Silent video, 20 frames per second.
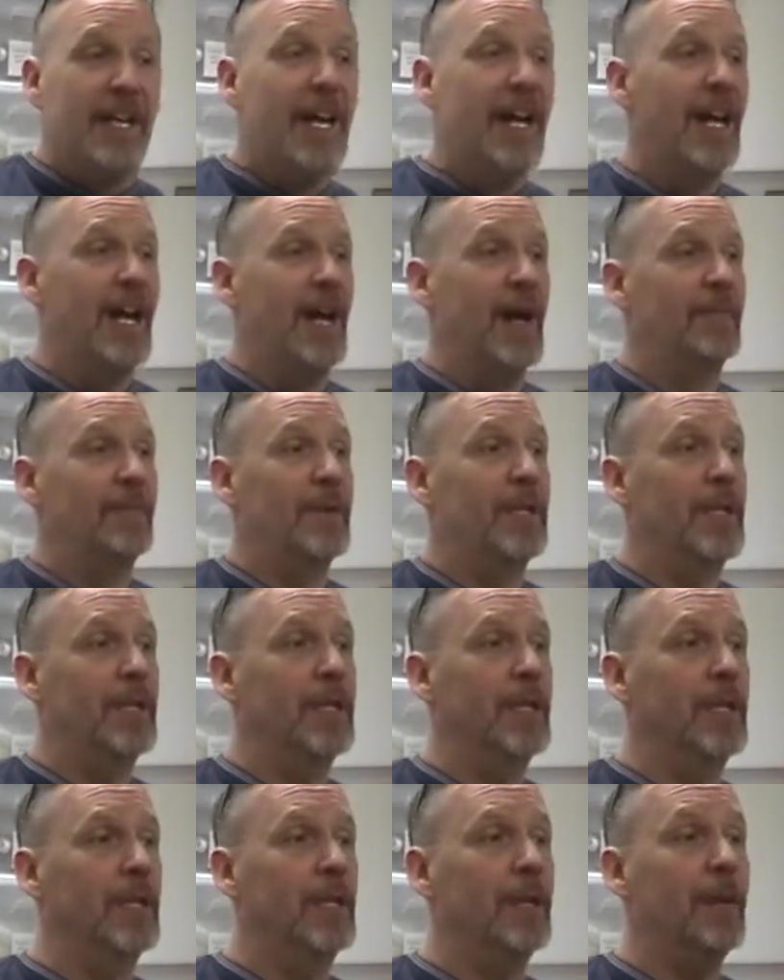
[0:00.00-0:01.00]

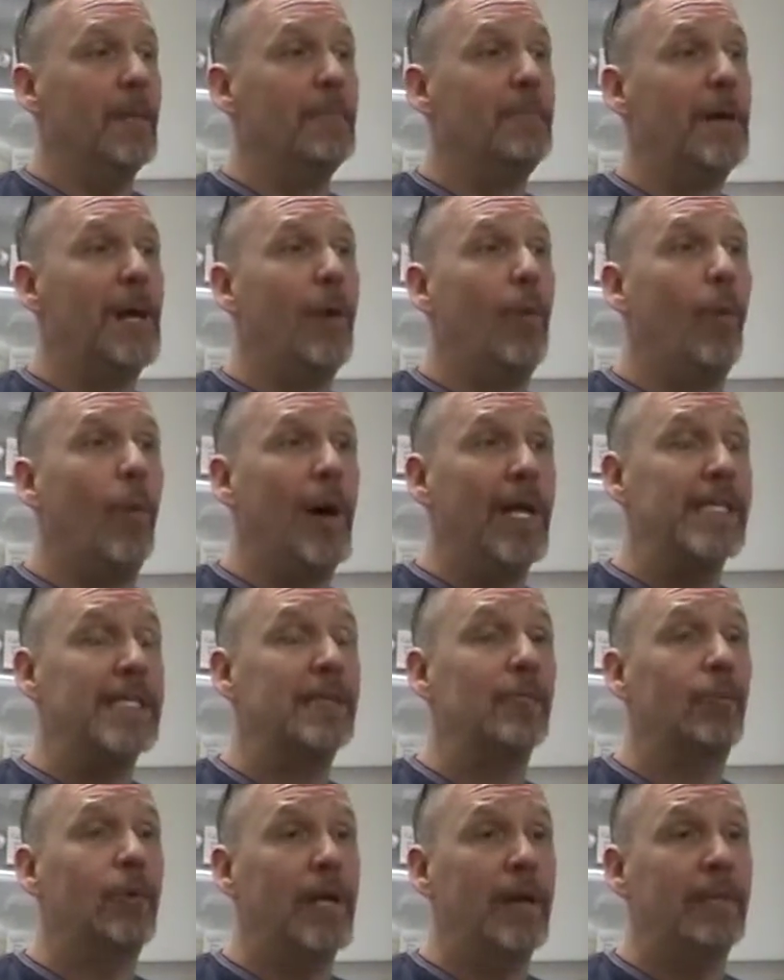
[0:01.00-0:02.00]
But
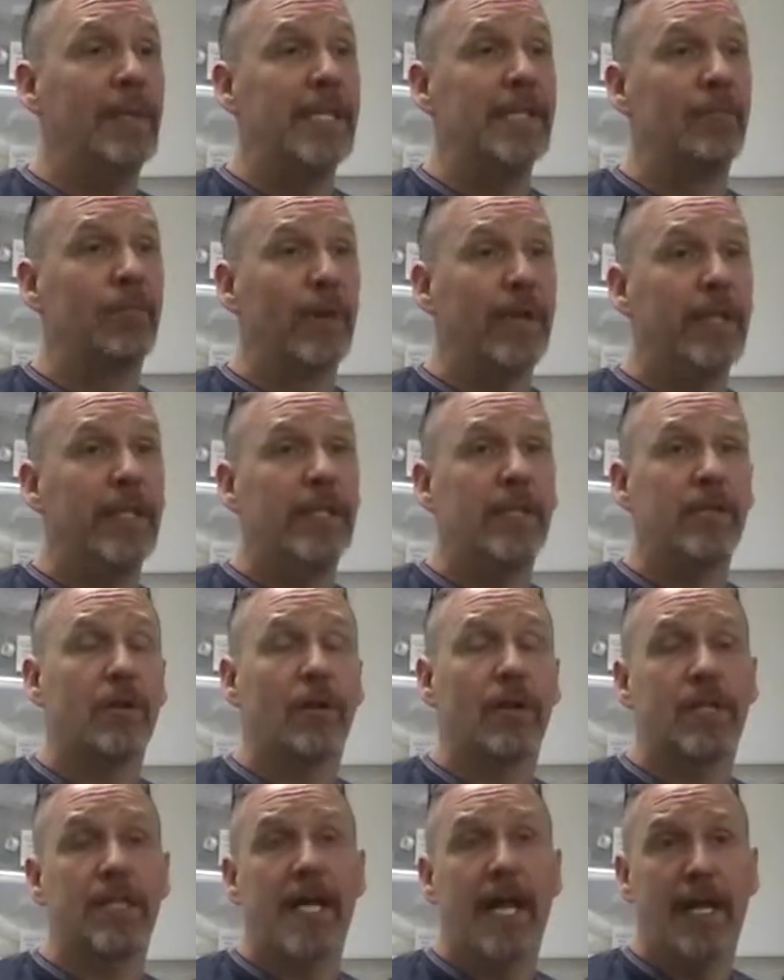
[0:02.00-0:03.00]
once women really
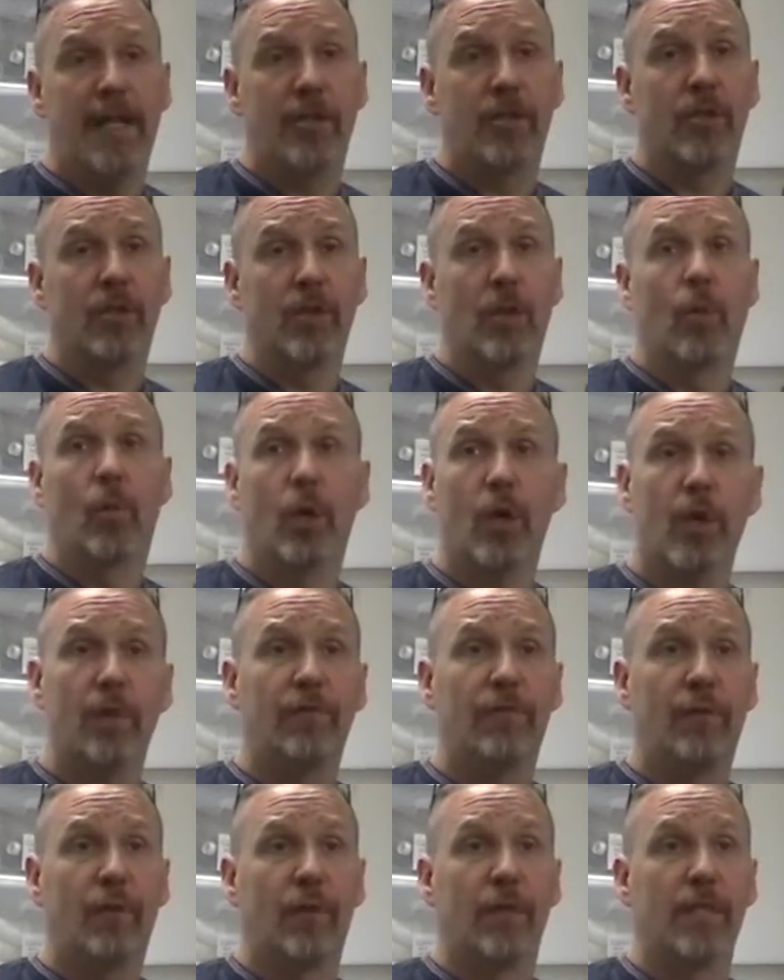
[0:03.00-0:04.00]
started to enter the
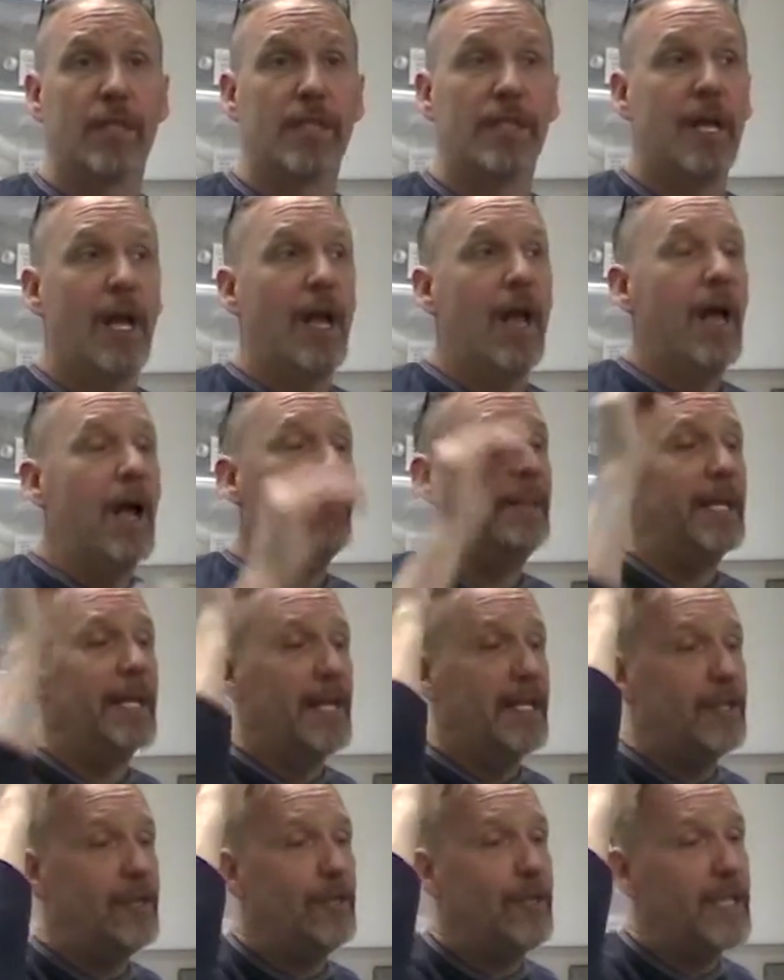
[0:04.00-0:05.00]
workforce, I mean,
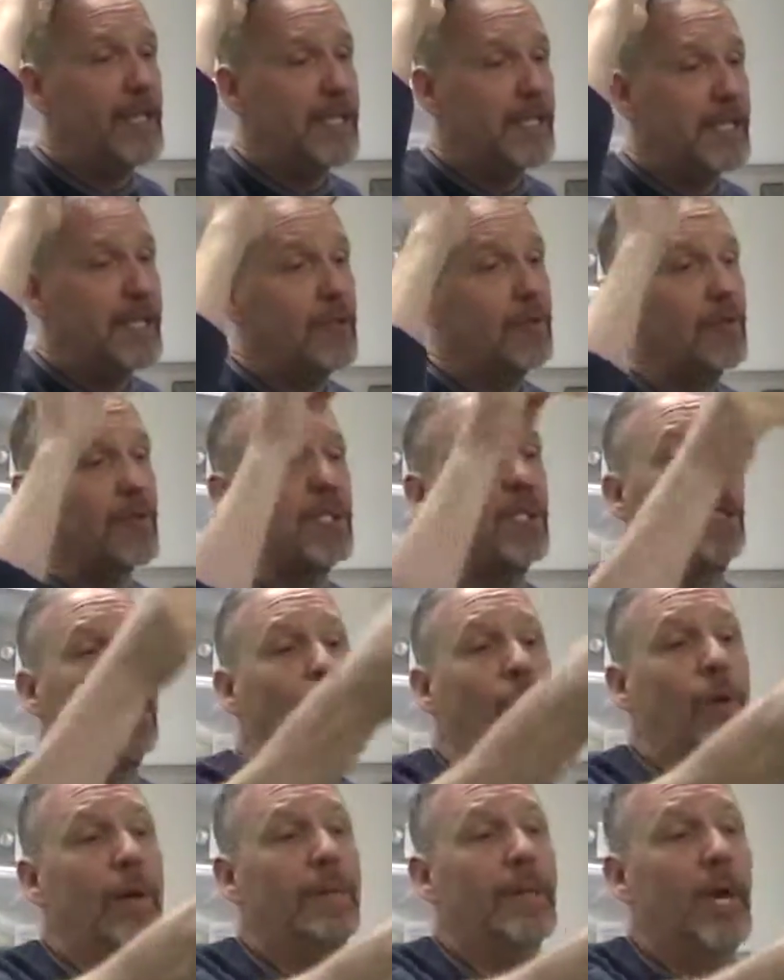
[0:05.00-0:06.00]
I do think it's interesting
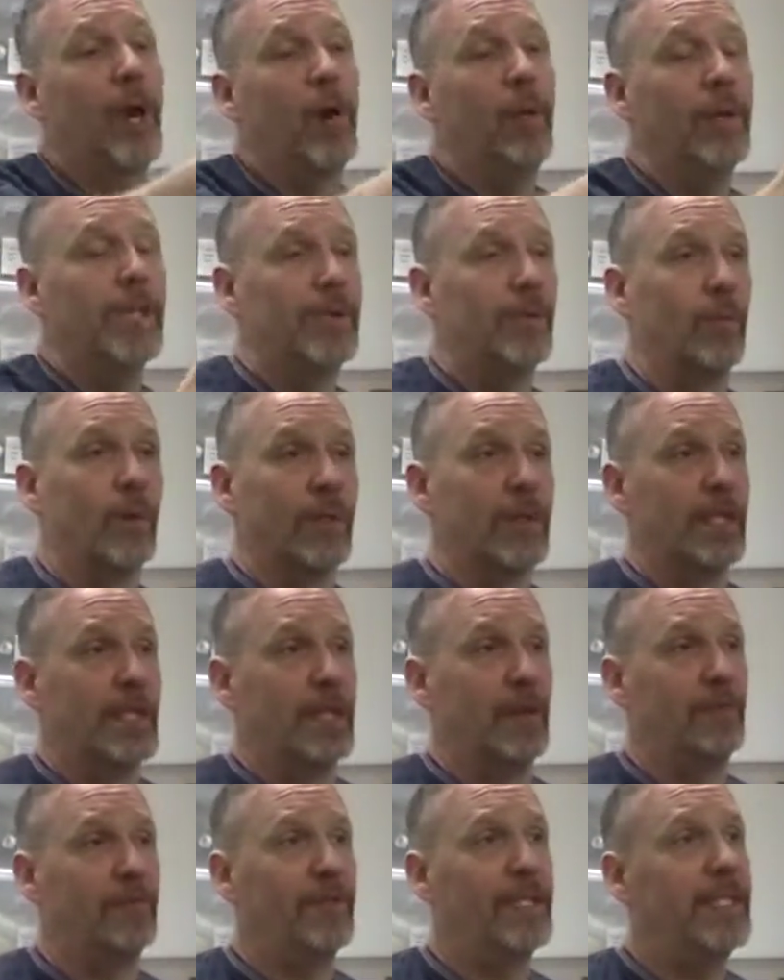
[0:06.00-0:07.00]
that women always worked in
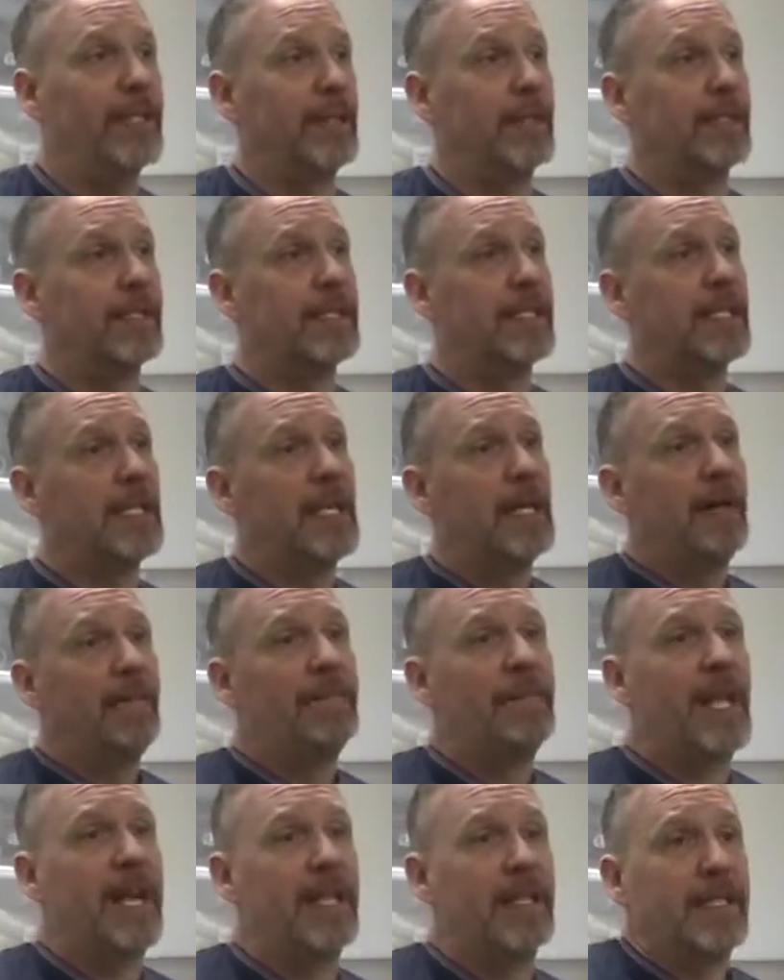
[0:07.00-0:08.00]
the fields.
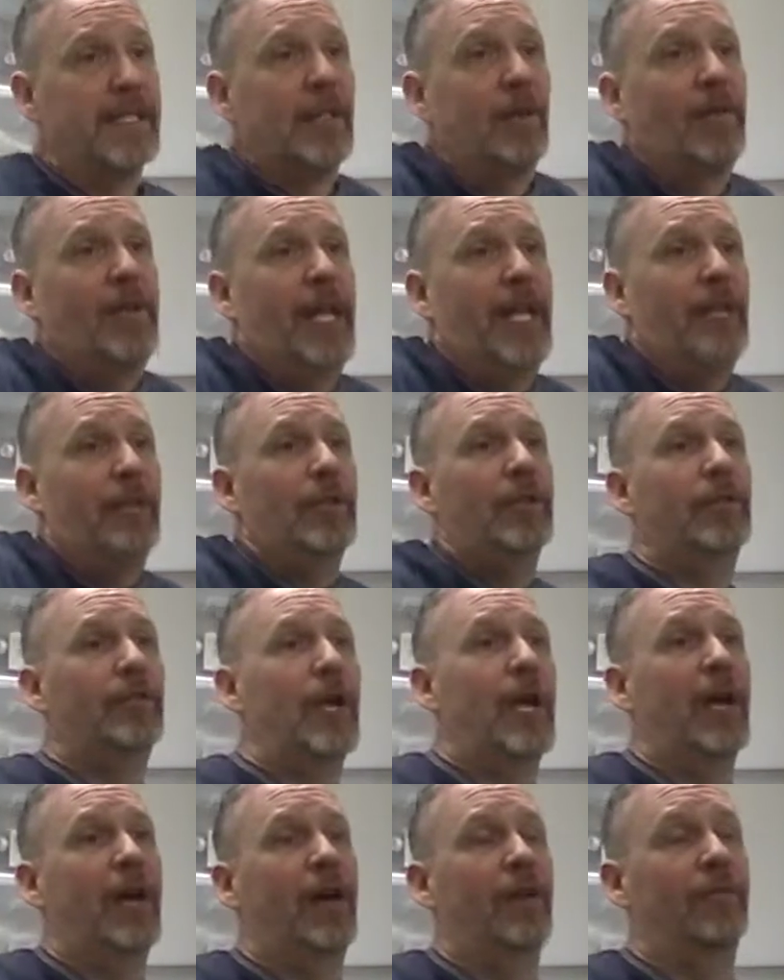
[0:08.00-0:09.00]
And so then you'd
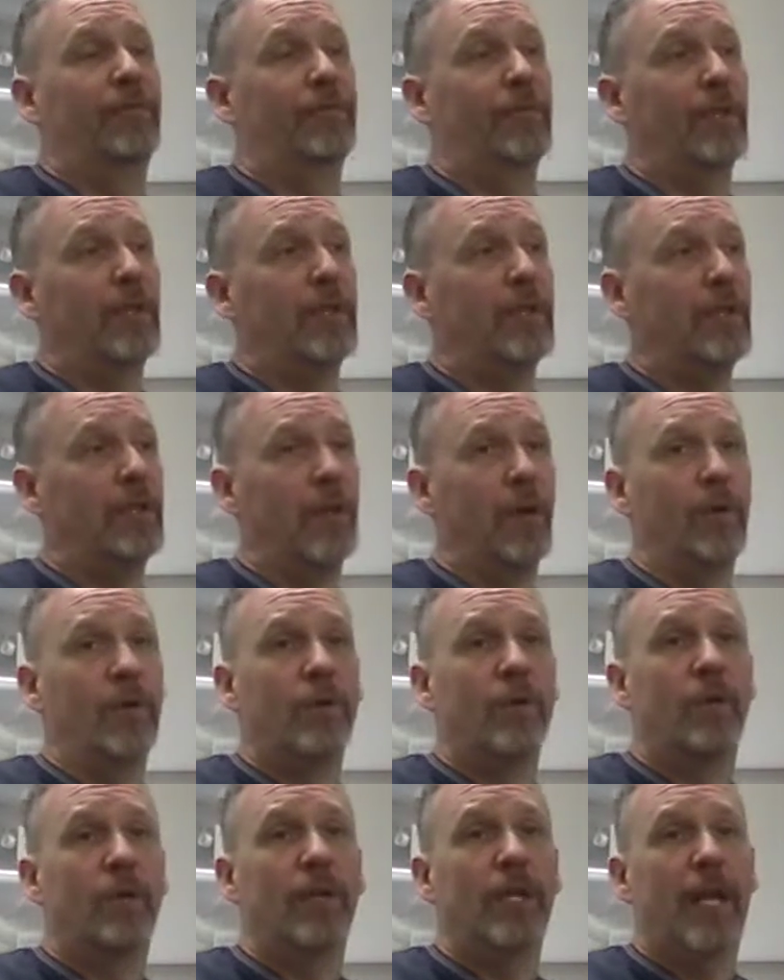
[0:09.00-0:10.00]
have, you know,
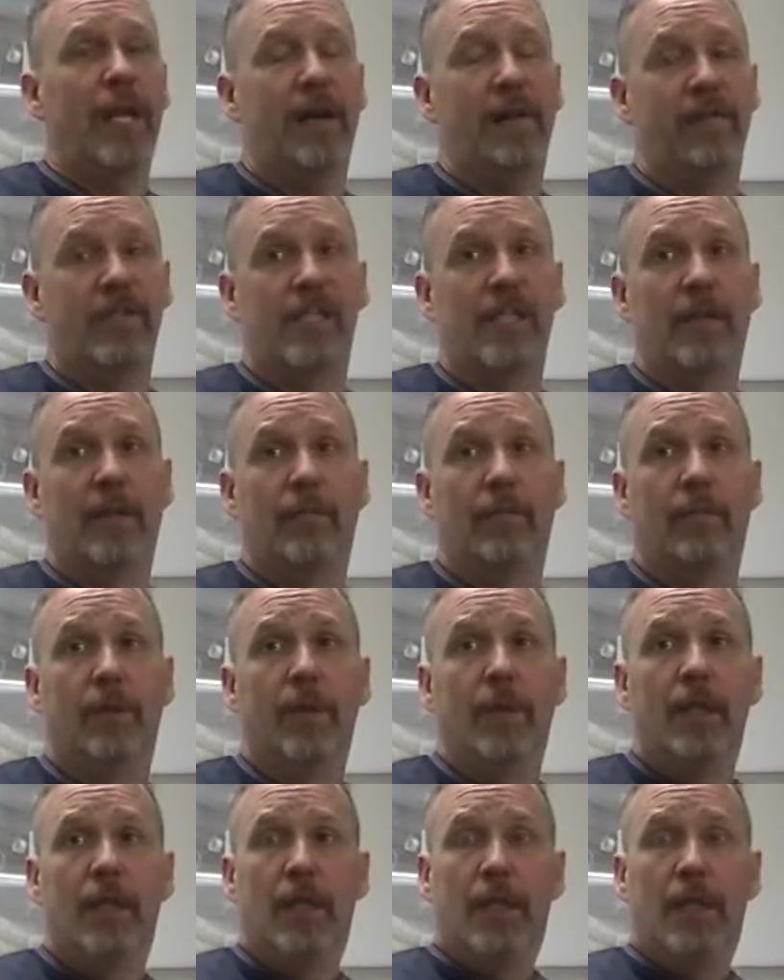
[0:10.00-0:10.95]
you could have some